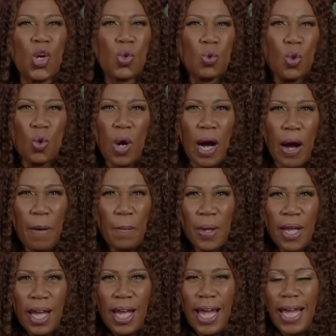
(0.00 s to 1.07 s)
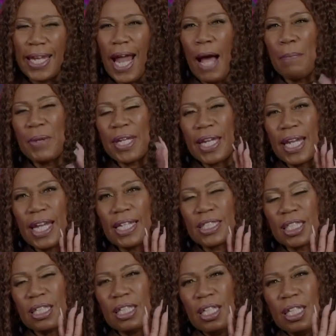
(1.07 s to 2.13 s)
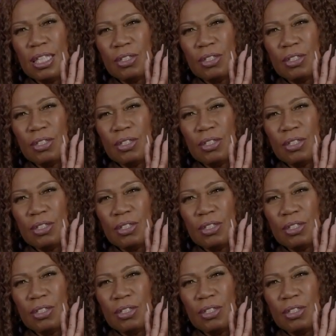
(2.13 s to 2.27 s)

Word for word: grew up and I began to